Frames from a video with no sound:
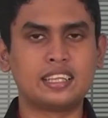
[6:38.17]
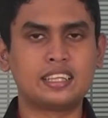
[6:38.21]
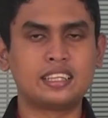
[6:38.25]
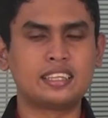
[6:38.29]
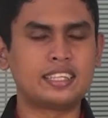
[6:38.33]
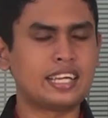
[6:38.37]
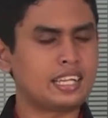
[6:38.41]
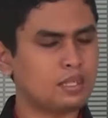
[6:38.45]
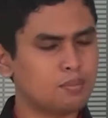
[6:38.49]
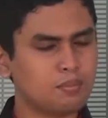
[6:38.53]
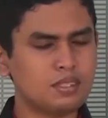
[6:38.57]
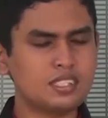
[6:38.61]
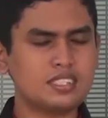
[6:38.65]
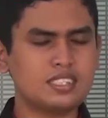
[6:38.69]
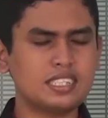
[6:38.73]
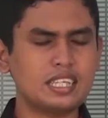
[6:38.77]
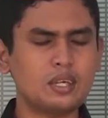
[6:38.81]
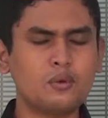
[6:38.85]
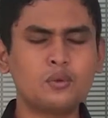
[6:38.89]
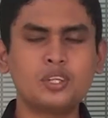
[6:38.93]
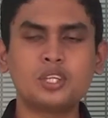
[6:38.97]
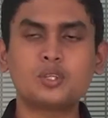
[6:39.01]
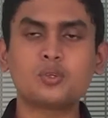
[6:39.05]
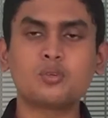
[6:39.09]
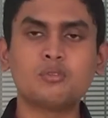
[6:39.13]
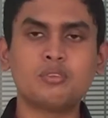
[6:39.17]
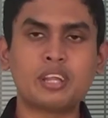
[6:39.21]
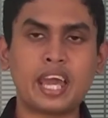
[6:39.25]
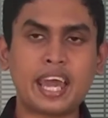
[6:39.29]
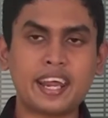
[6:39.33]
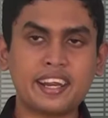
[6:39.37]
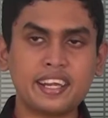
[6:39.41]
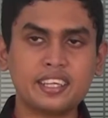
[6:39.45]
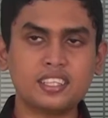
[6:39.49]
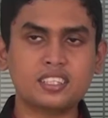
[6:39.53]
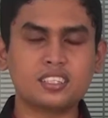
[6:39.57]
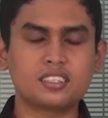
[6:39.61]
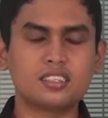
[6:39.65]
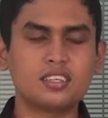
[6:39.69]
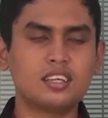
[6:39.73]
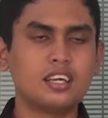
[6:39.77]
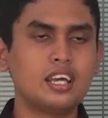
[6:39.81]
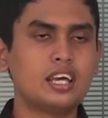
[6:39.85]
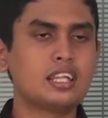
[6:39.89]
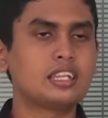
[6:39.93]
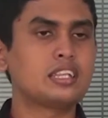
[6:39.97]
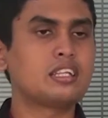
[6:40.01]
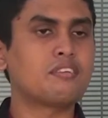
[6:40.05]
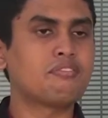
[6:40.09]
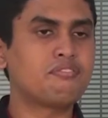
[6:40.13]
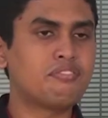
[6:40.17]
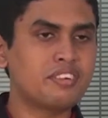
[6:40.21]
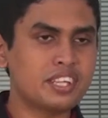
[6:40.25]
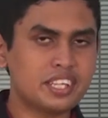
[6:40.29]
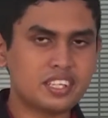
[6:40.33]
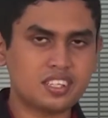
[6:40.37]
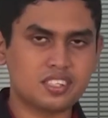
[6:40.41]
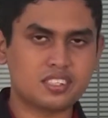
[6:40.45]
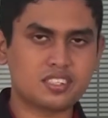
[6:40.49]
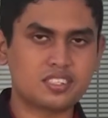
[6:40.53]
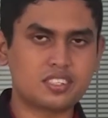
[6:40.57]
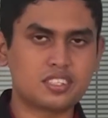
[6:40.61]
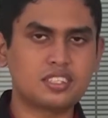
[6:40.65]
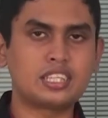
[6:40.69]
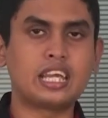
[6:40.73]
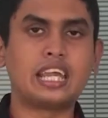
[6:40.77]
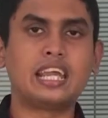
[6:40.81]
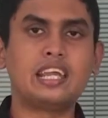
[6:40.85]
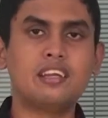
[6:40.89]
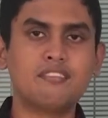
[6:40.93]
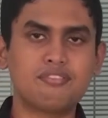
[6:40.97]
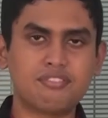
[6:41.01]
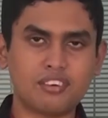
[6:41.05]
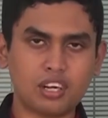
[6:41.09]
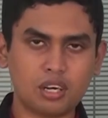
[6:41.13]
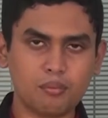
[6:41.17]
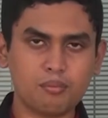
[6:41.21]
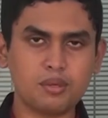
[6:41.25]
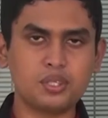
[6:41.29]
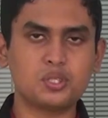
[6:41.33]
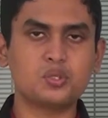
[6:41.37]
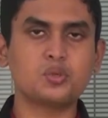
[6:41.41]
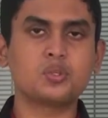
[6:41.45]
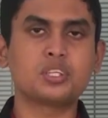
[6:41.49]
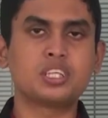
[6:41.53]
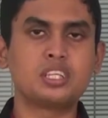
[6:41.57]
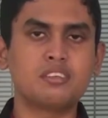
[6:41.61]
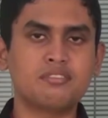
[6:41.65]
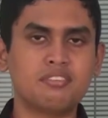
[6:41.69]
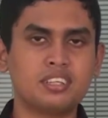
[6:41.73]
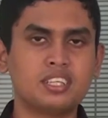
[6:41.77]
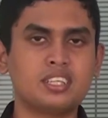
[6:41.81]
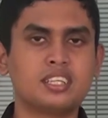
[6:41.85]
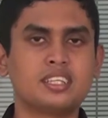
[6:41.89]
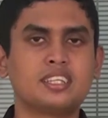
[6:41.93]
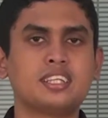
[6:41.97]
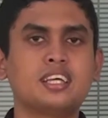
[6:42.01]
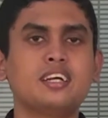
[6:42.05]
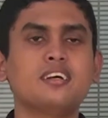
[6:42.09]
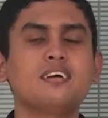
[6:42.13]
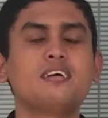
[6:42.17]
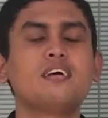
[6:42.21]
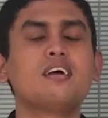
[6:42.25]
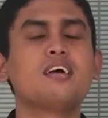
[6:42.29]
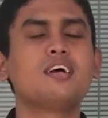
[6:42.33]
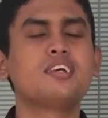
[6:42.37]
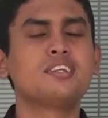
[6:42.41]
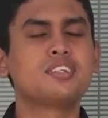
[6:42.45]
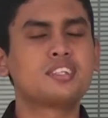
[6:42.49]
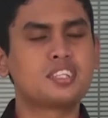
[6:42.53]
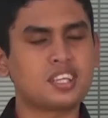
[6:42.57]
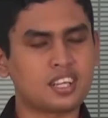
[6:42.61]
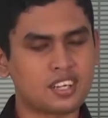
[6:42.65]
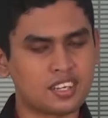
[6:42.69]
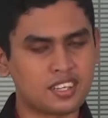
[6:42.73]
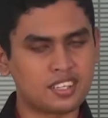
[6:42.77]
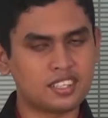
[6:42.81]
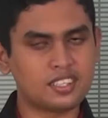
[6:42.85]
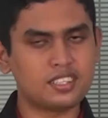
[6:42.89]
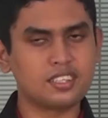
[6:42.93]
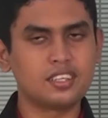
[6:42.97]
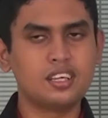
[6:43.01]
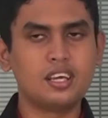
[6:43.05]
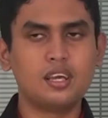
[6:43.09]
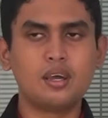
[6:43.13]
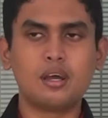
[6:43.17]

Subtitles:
That means you need to narrate the figures, the information given in the chart,